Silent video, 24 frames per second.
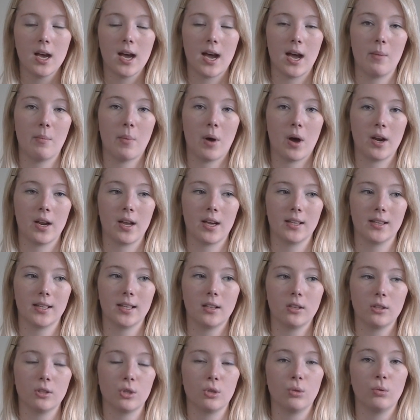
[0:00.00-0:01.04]
I bought it a
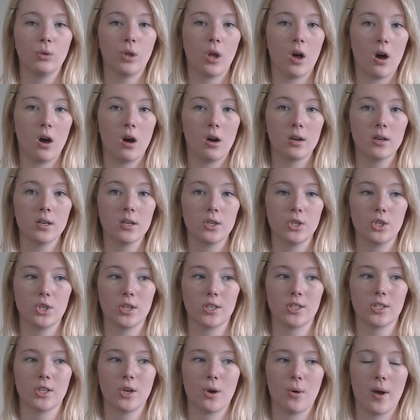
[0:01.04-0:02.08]
little too long
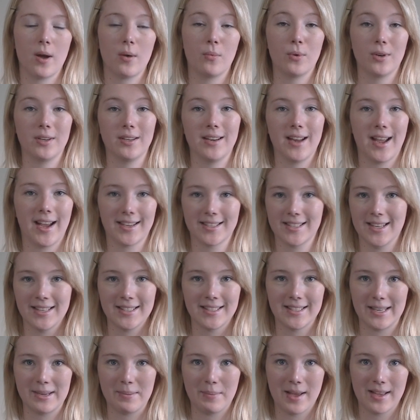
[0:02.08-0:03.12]
just so I wouldn't
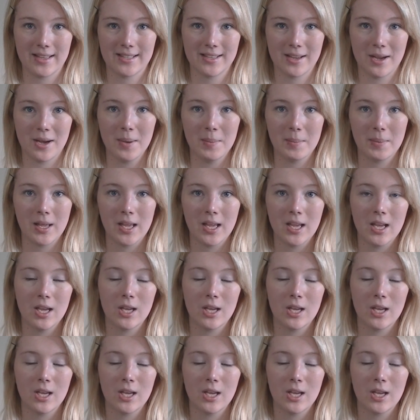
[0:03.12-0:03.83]
accidentally mess up.